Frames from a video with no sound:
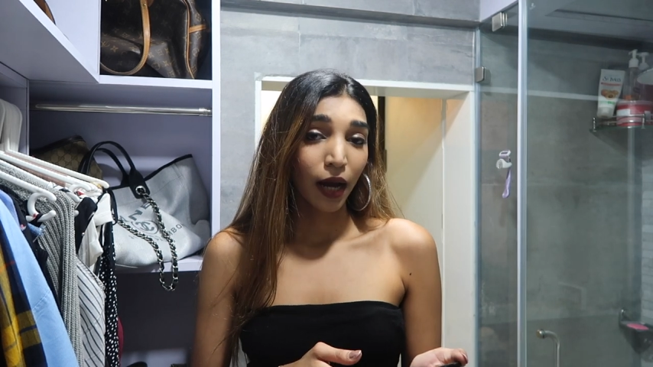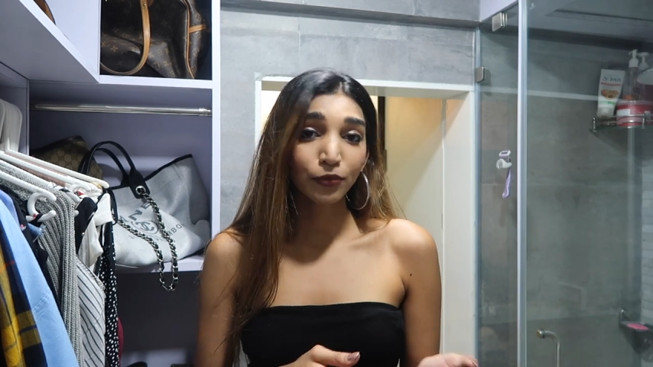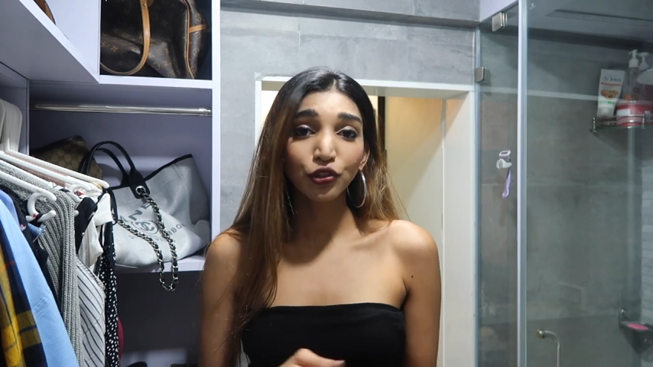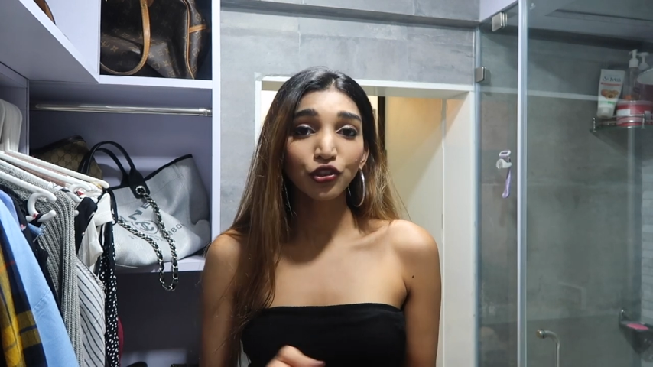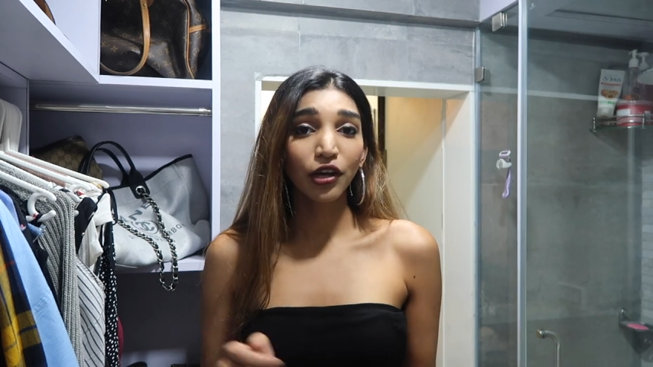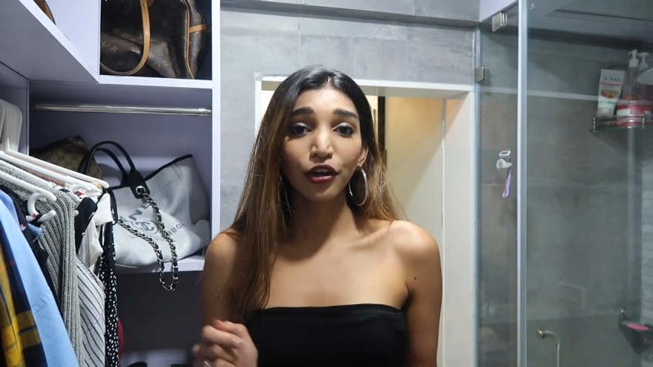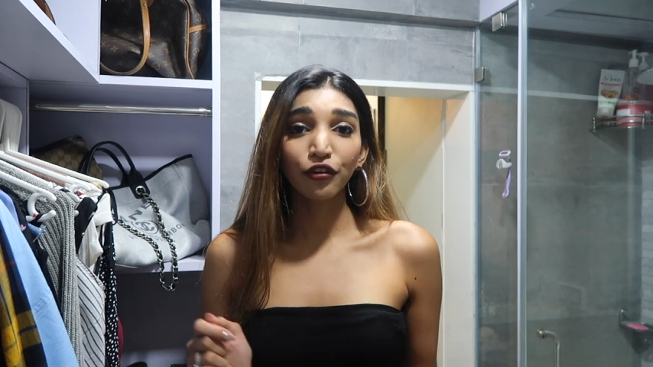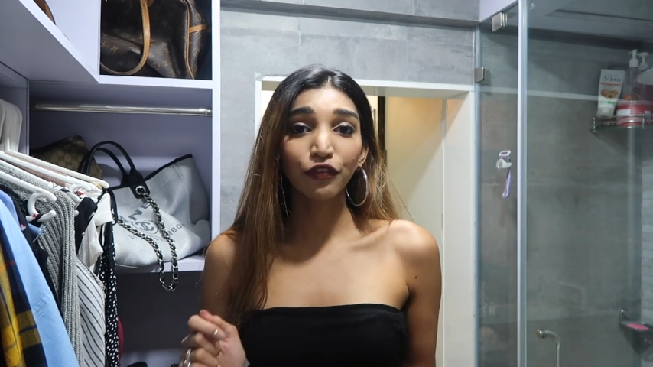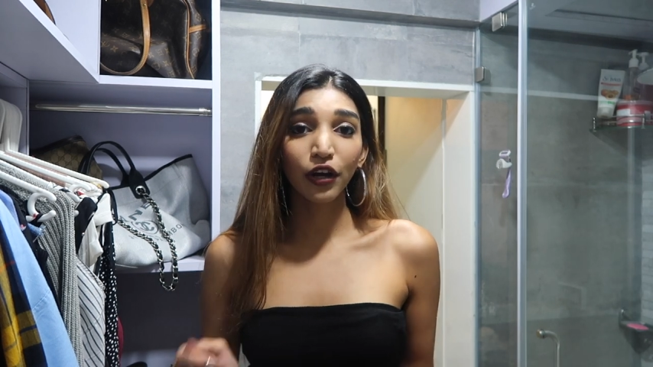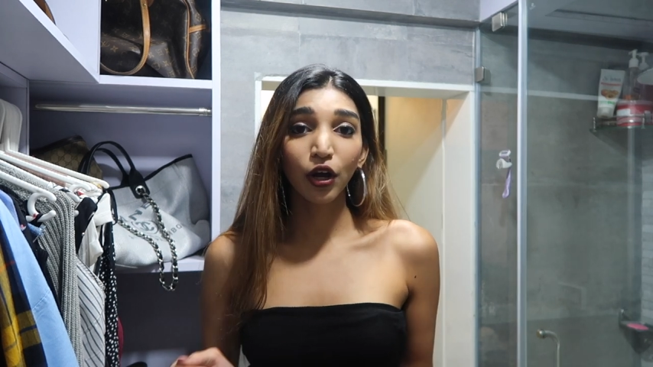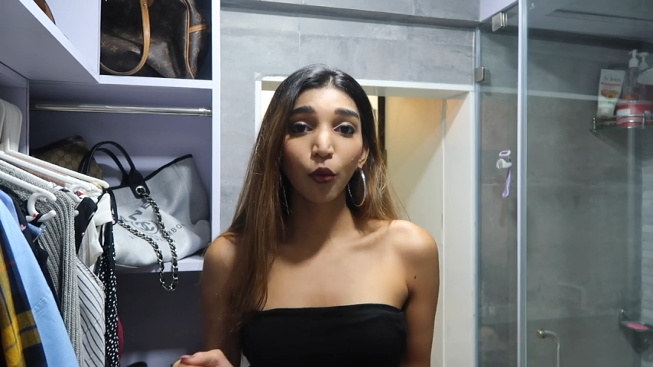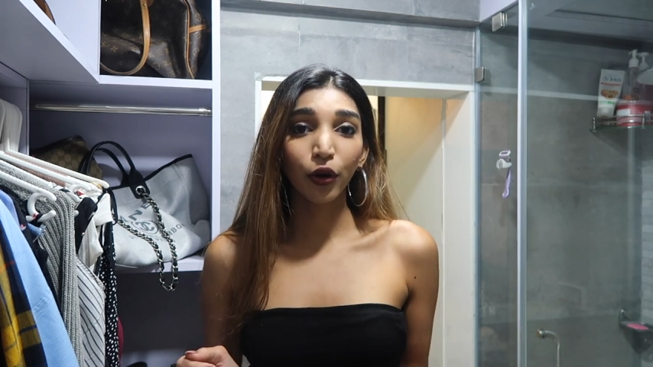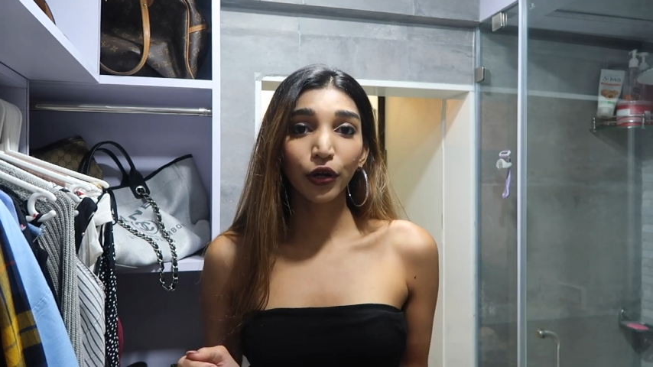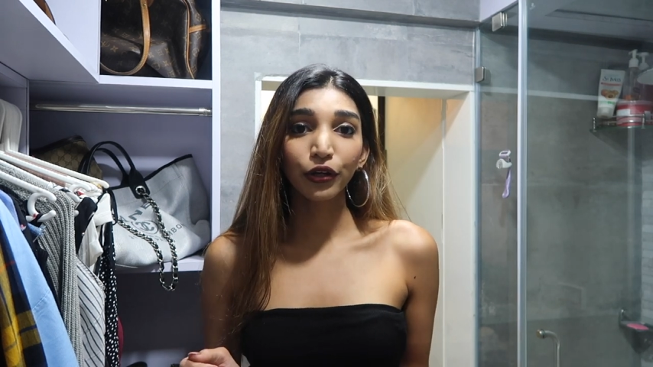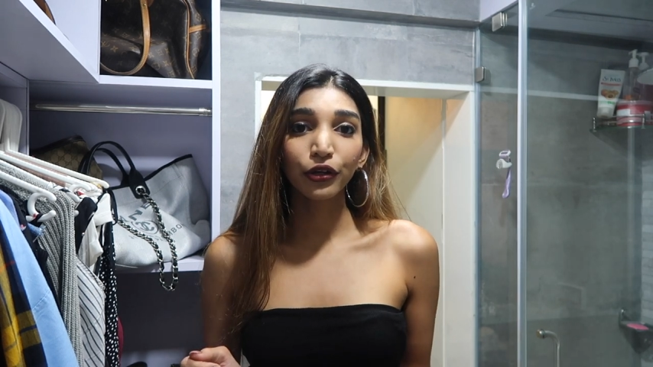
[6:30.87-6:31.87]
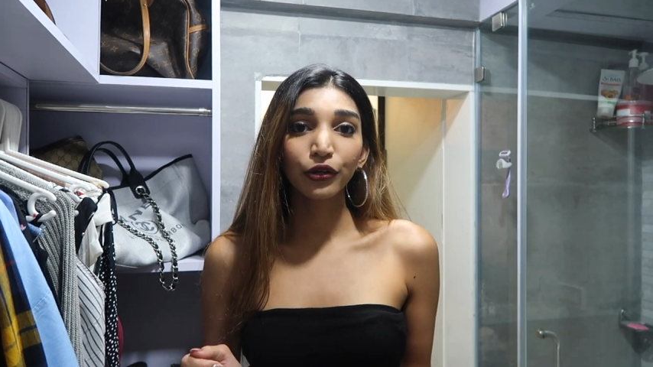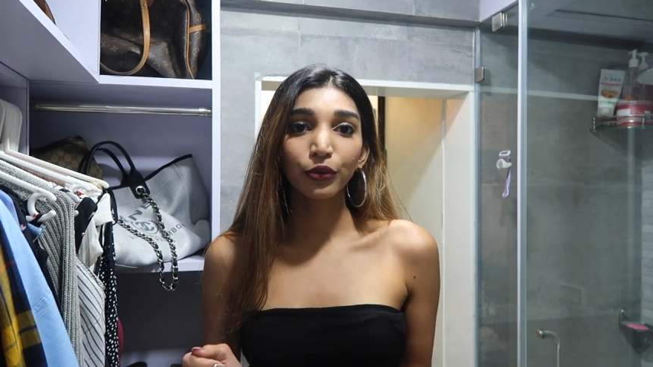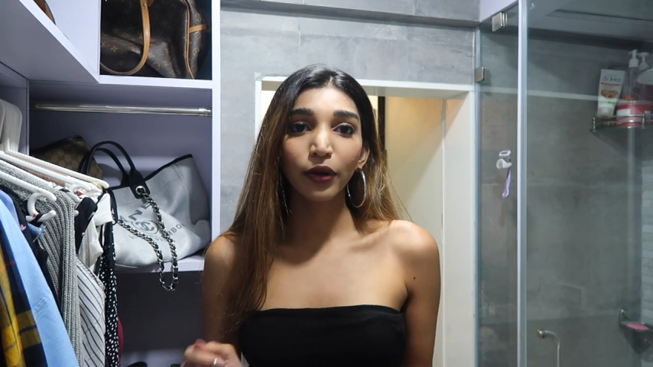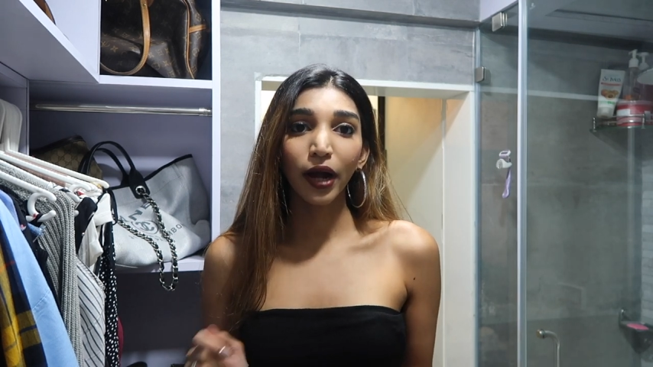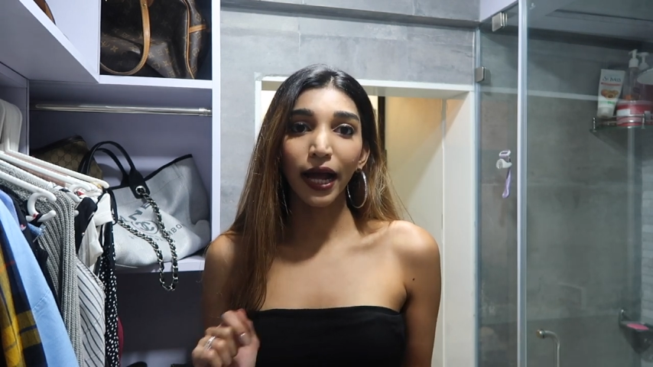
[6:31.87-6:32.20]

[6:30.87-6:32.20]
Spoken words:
I'm just trying to figure what to do.